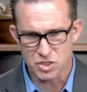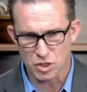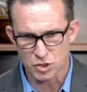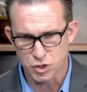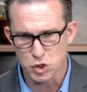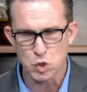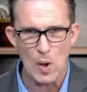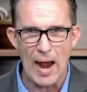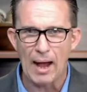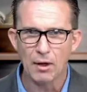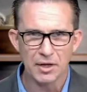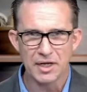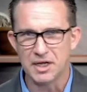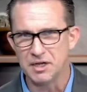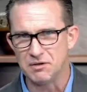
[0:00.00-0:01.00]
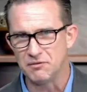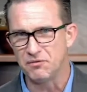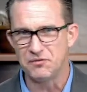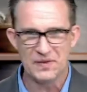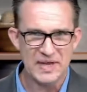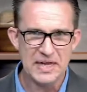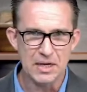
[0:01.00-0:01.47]
shrouded in
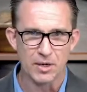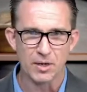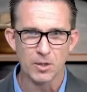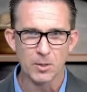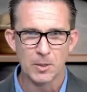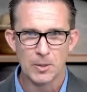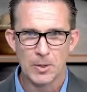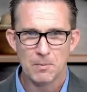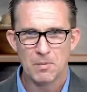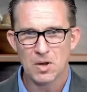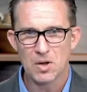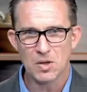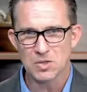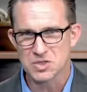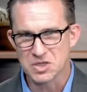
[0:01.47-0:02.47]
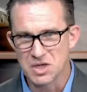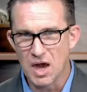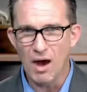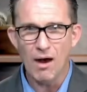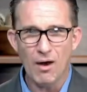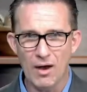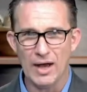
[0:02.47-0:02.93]
fear because
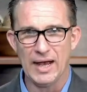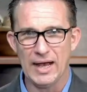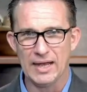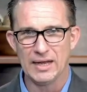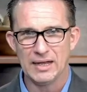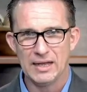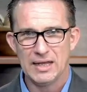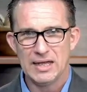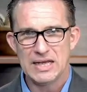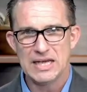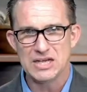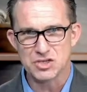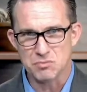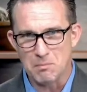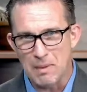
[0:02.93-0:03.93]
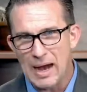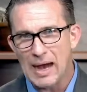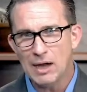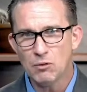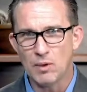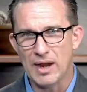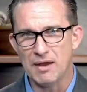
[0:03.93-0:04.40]
God is
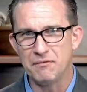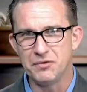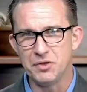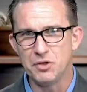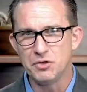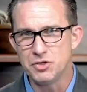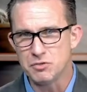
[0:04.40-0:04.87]
my refuge,